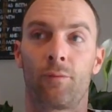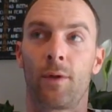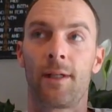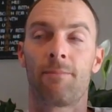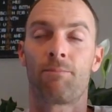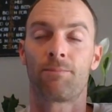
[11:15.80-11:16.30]

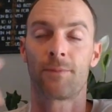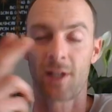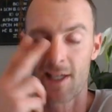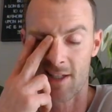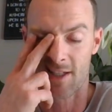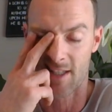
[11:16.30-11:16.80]
What did
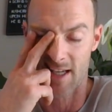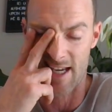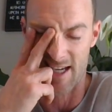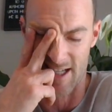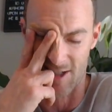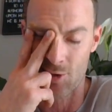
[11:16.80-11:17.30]
Jesus
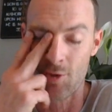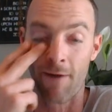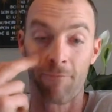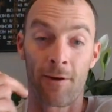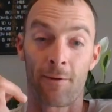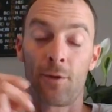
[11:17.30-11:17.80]
say? Uh, Do
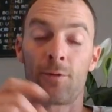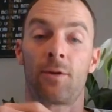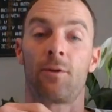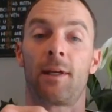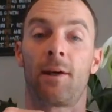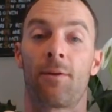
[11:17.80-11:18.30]
not fear those
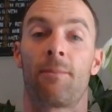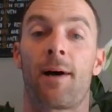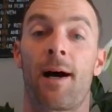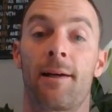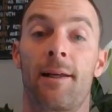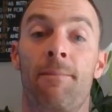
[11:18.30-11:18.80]
who kill the
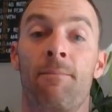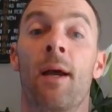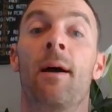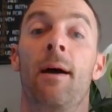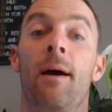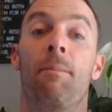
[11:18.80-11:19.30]
body,
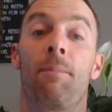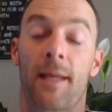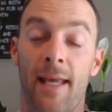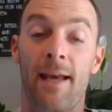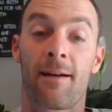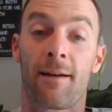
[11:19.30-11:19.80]
but
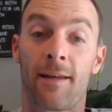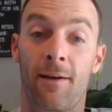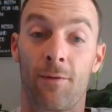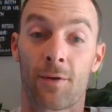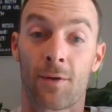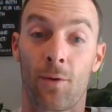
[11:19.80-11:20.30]
cannot
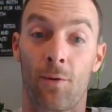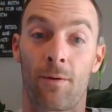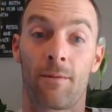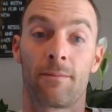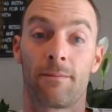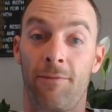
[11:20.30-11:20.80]
kill the
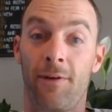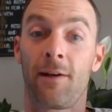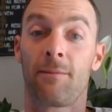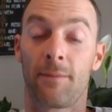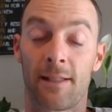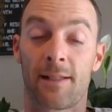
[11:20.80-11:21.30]
soul.
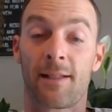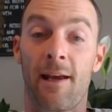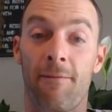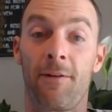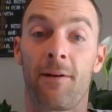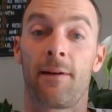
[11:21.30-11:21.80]
Fear
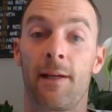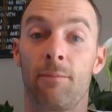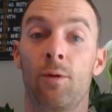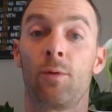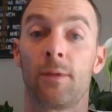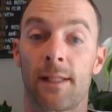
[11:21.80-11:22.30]
instead, fear him
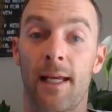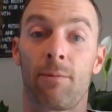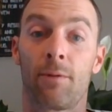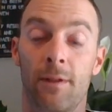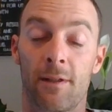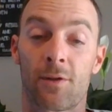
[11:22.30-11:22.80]
who is
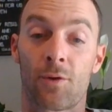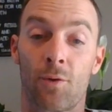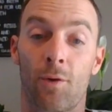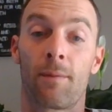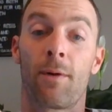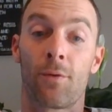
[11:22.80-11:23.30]
able to
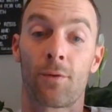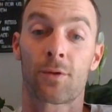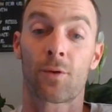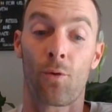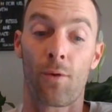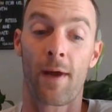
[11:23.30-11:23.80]
destroy both
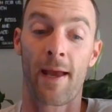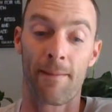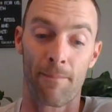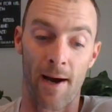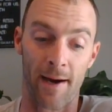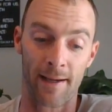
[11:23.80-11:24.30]
soul
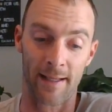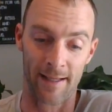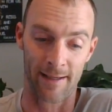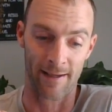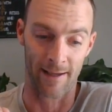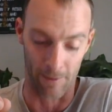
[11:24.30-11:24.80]
and body
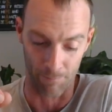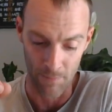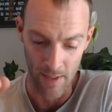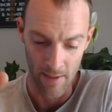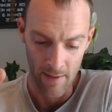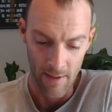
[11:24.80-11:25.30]
in hell.
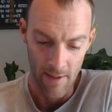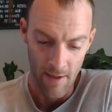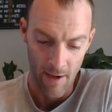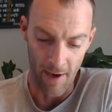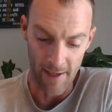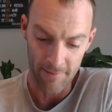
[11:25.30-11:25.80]

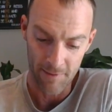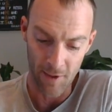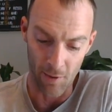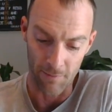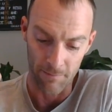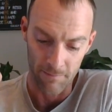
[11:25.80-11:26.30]
All right,
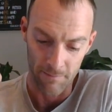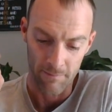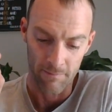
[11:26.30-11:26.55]
so